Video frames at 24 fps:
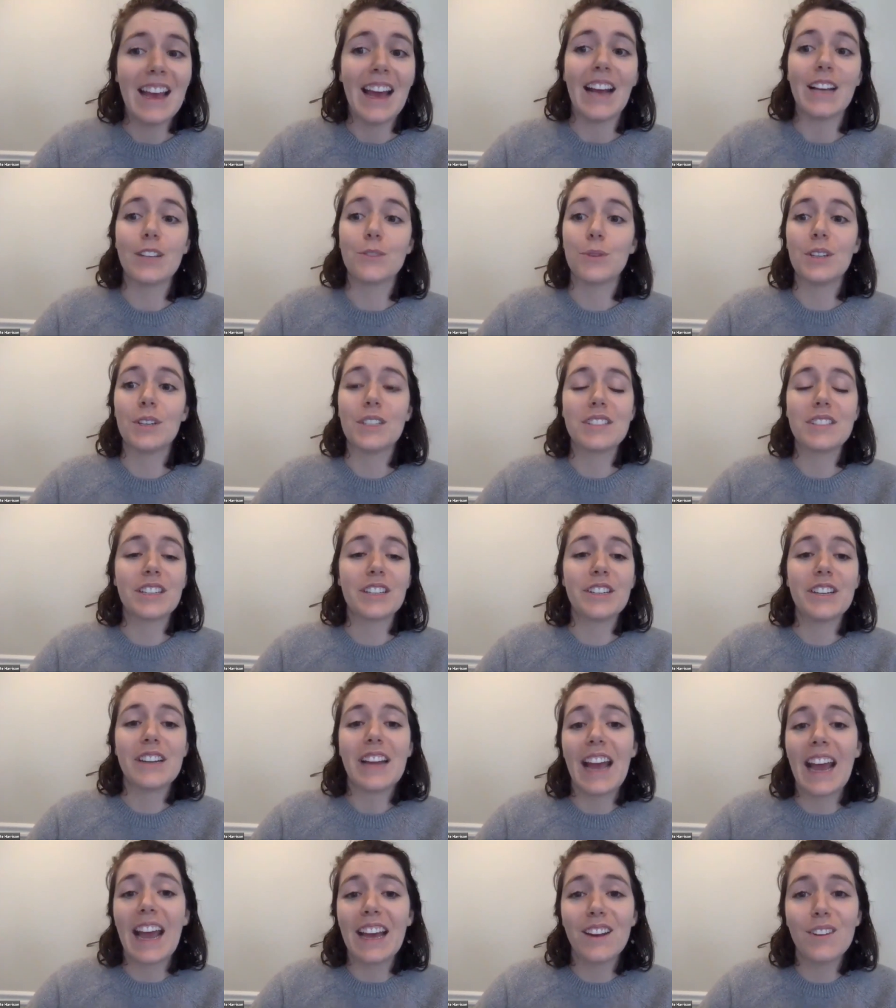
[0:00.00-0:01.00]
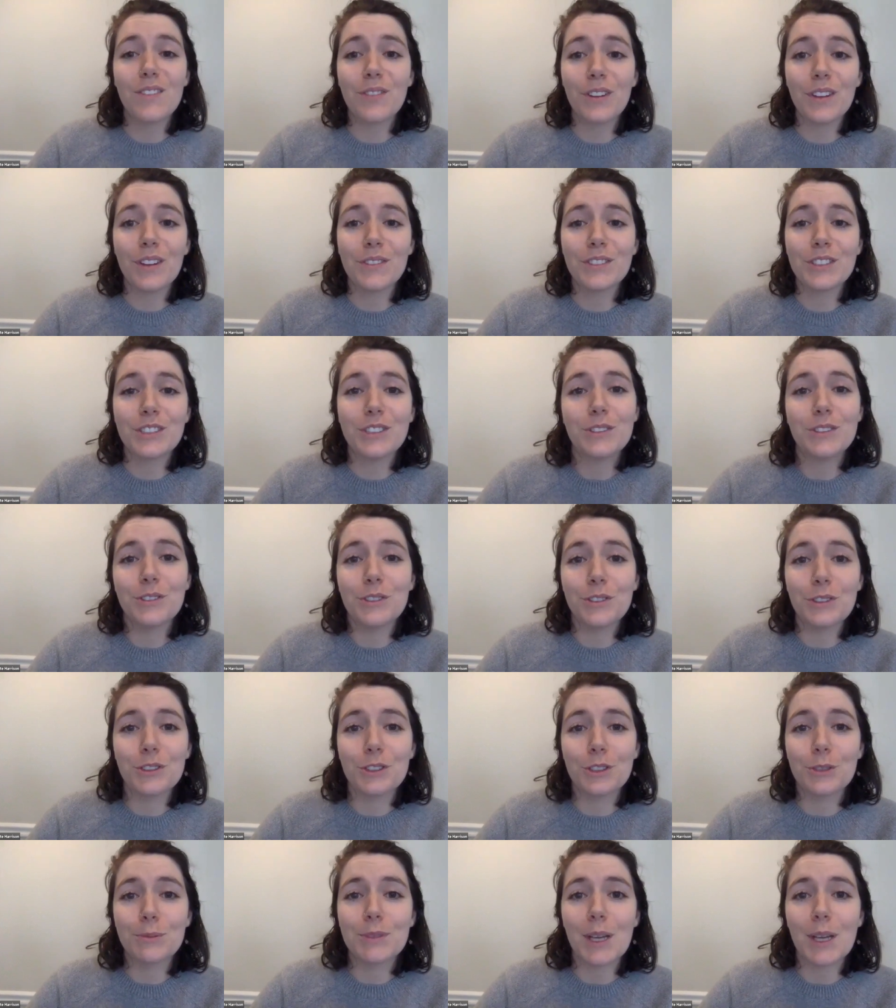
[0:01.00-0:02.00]
as well as a good handful of student
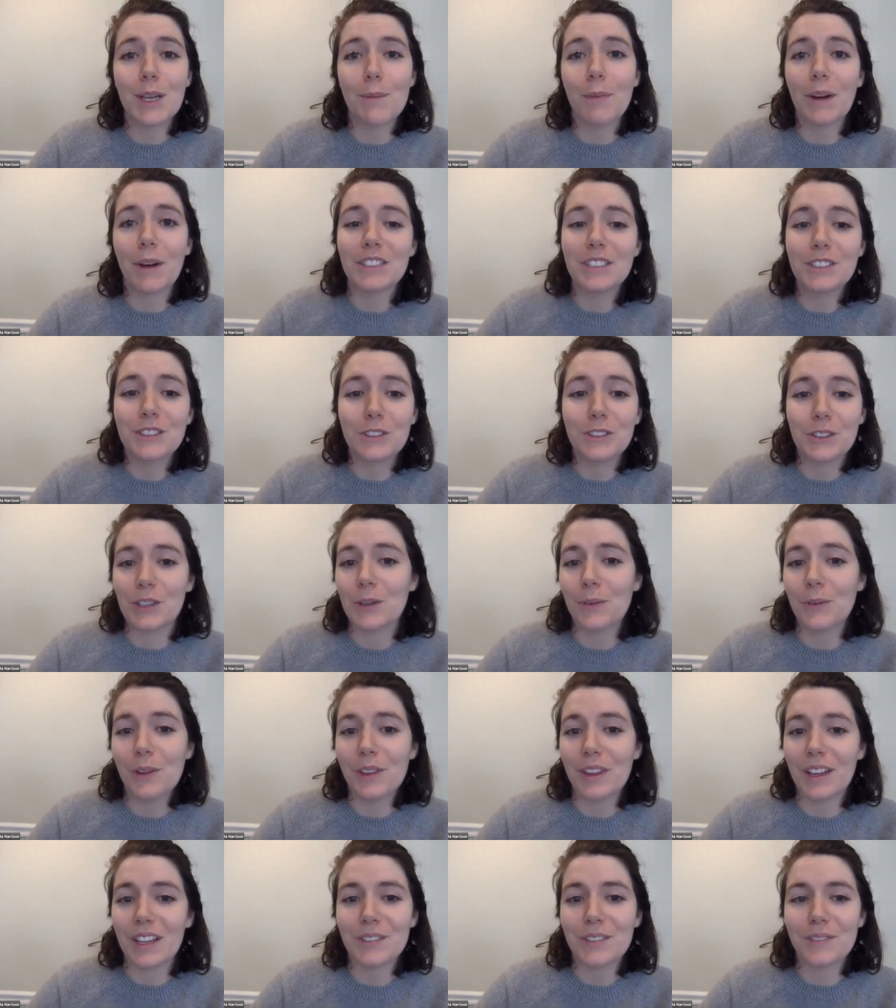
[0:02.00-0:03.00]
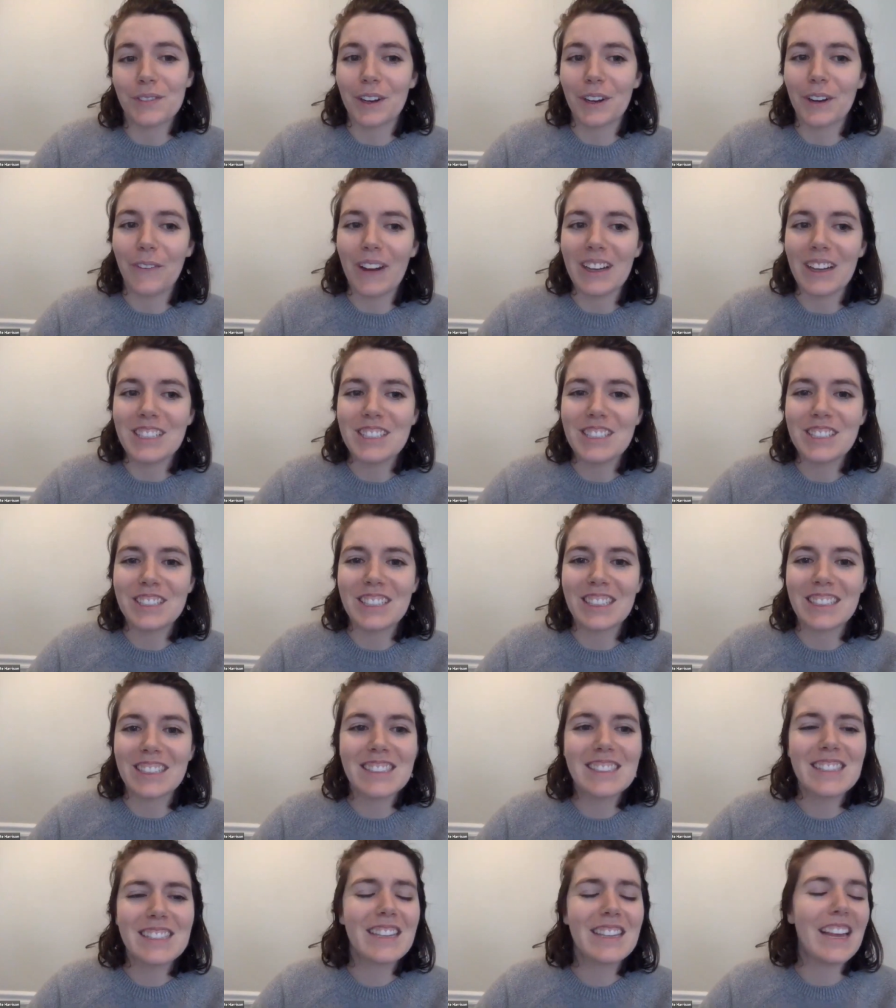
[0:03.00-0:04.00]
groups up on screen with us for
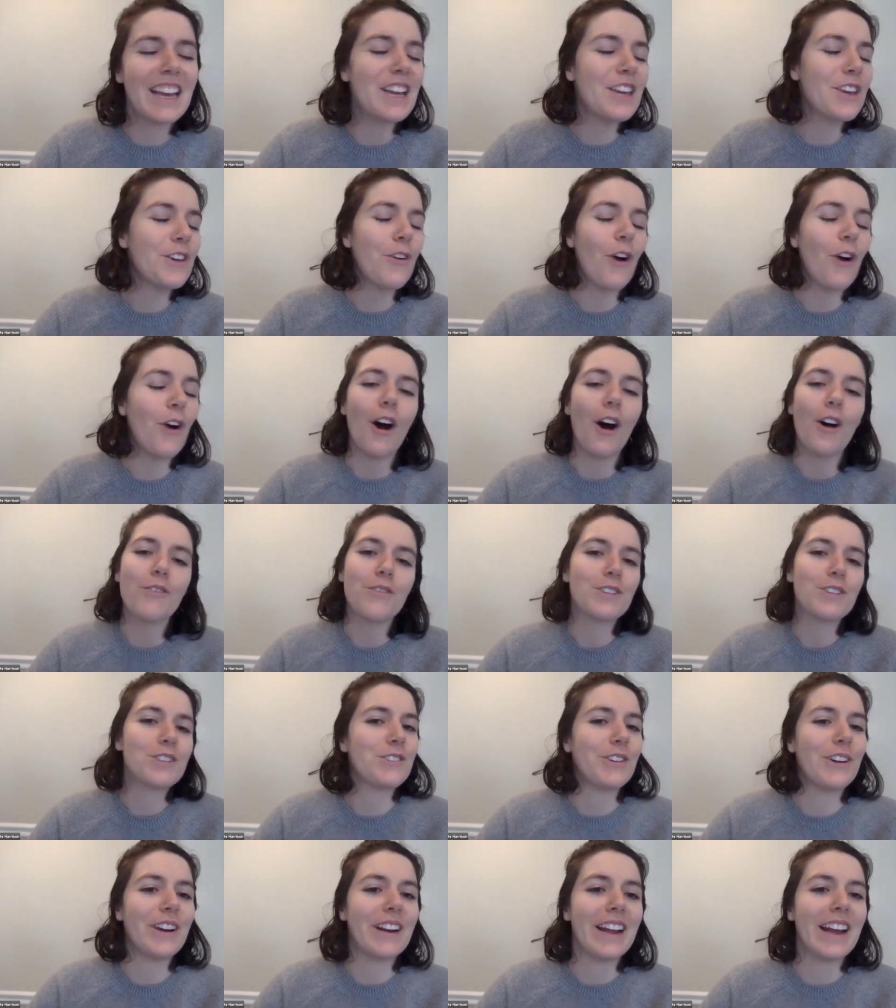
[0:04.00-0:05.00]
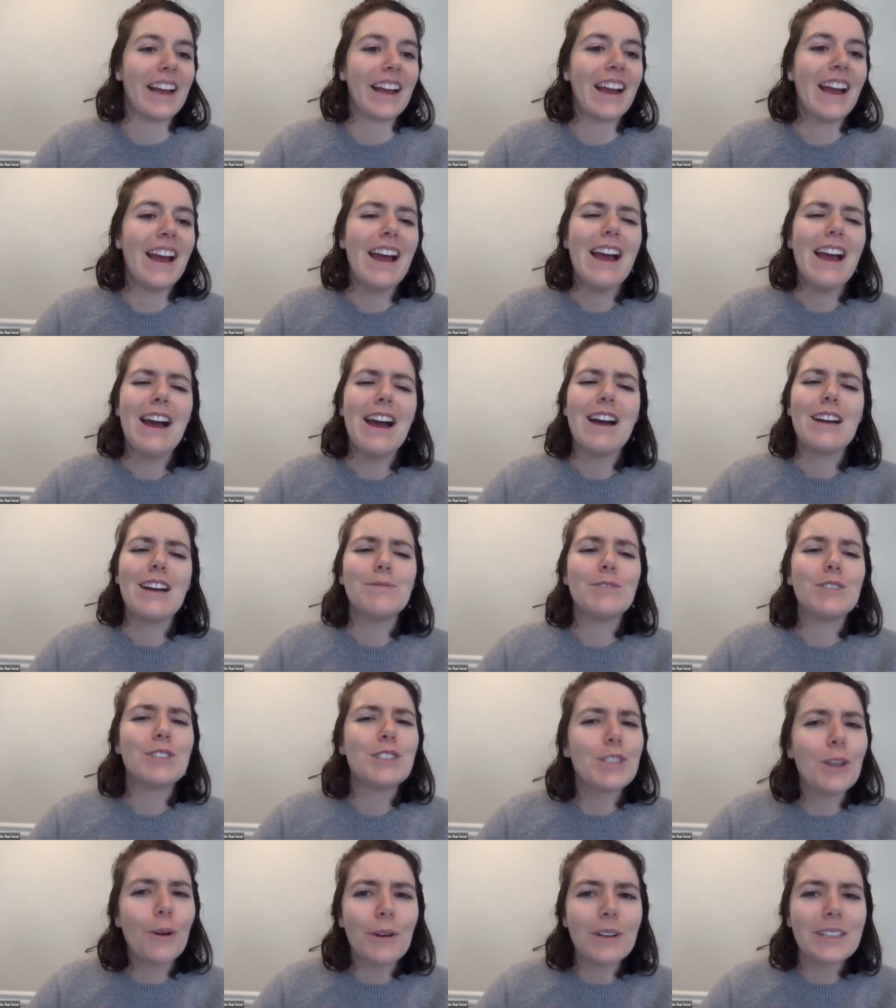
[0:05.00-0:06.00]
questions. Thank you all for joining. I'm
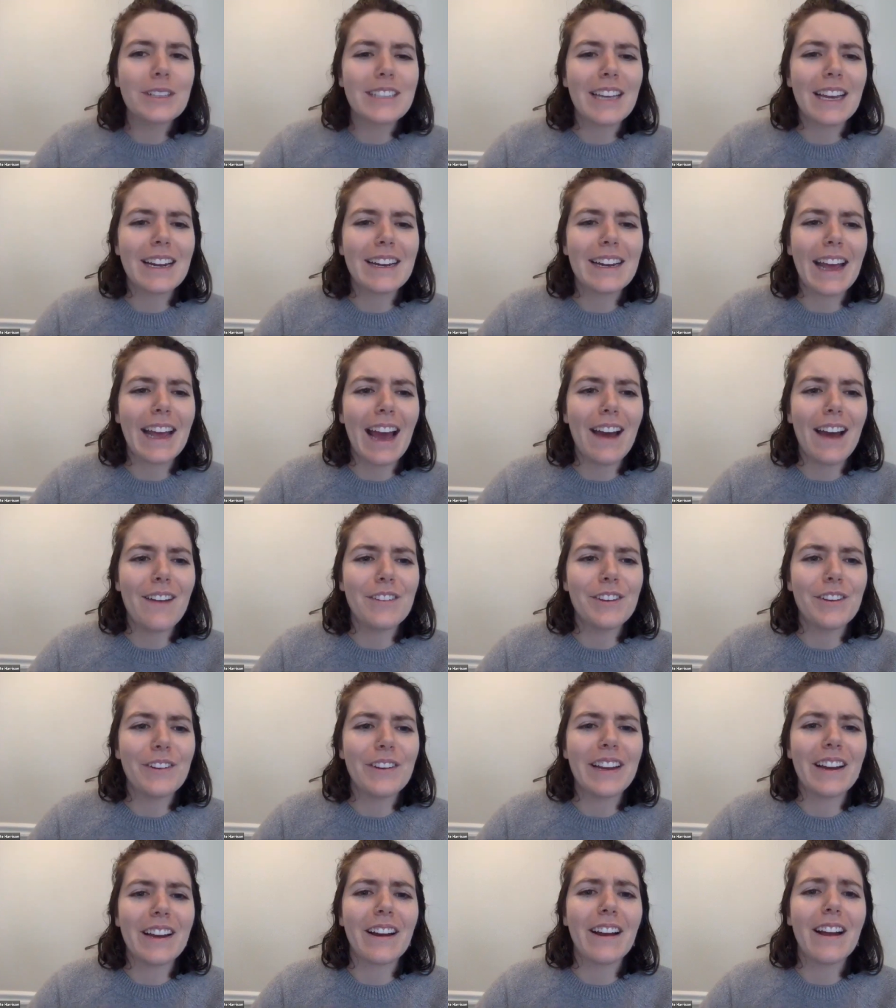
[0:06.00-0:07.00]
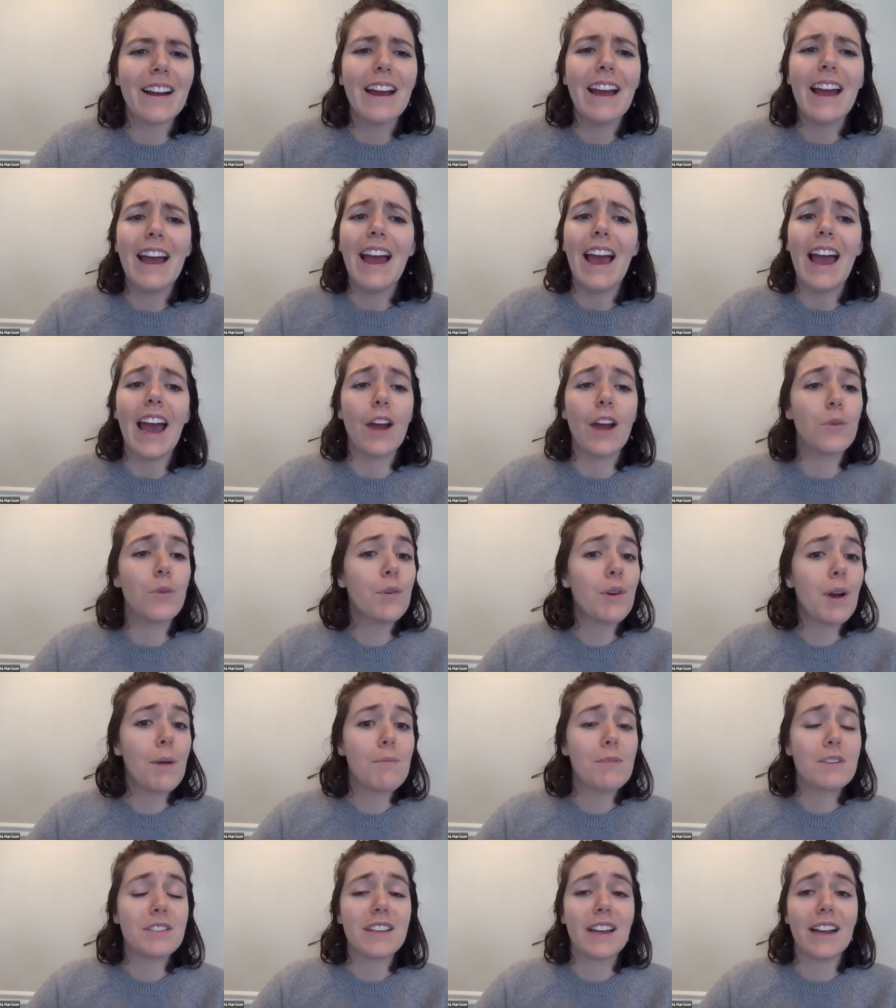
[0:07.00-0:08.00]
so excited to have you here. And we
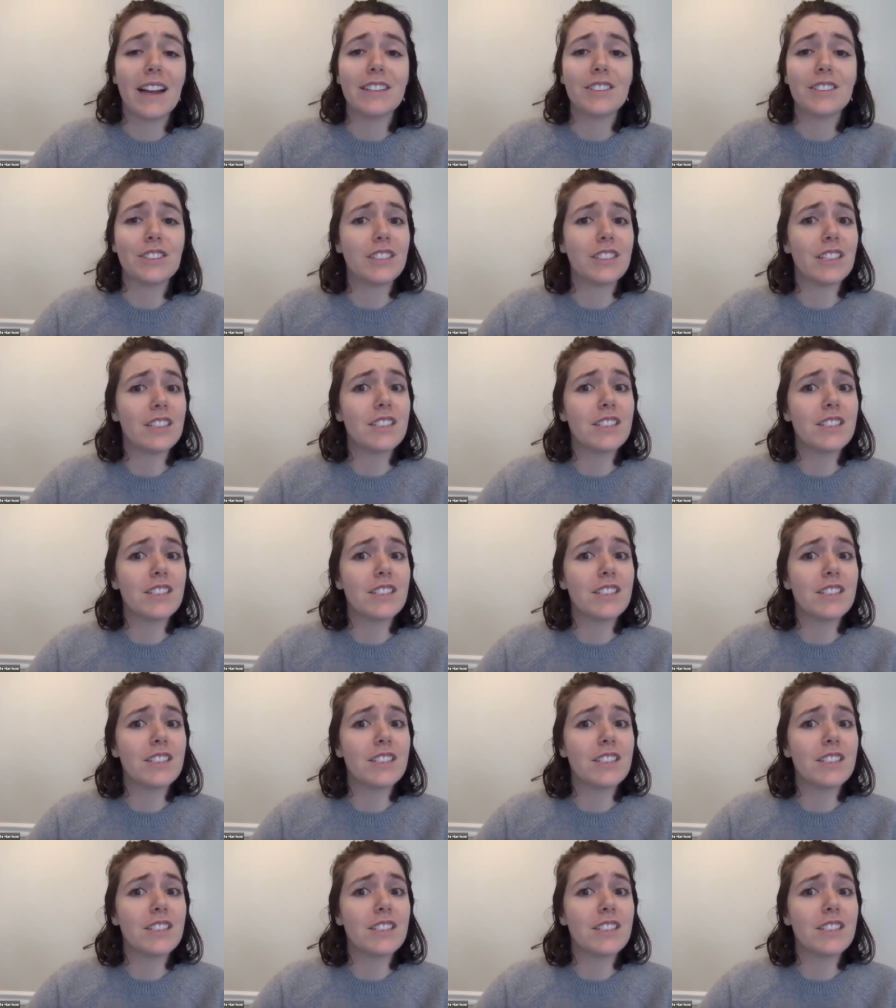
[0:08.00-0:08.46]
represent just a